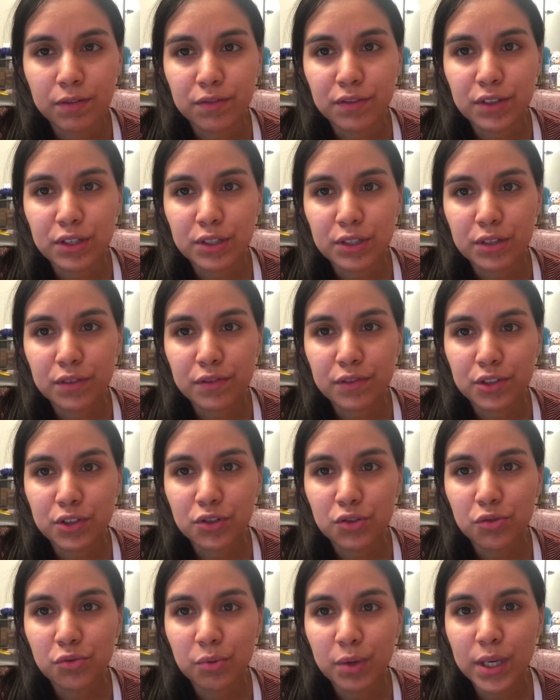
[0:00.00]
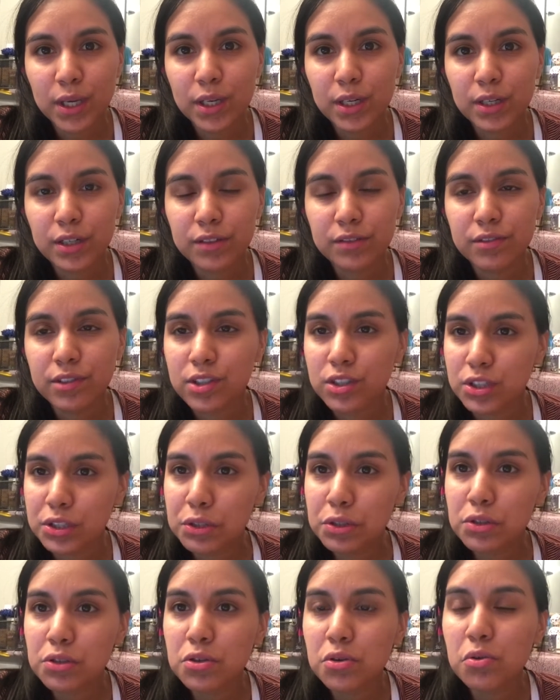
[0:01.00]
first official week of nursing
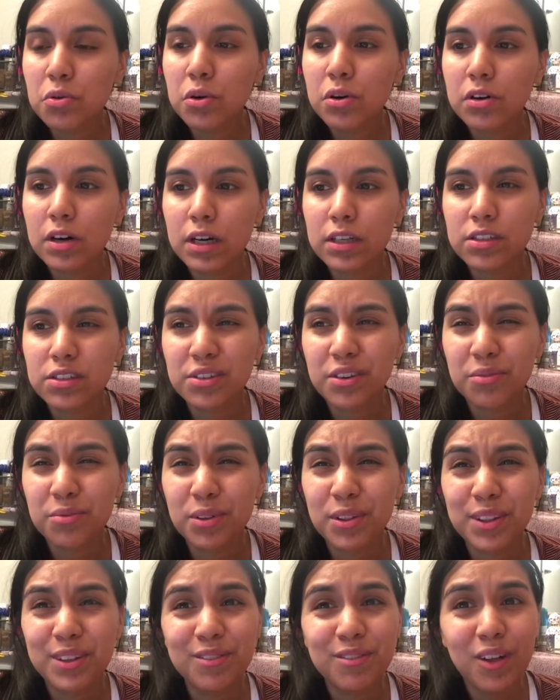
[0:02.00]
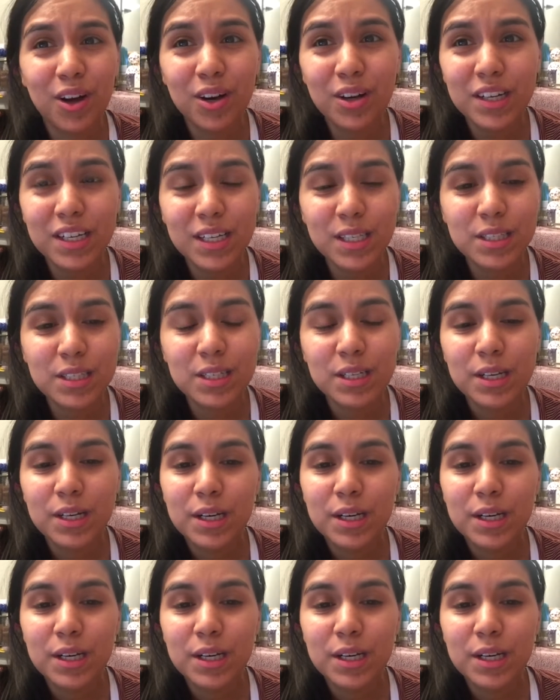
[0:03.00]
school i didn't really vlog it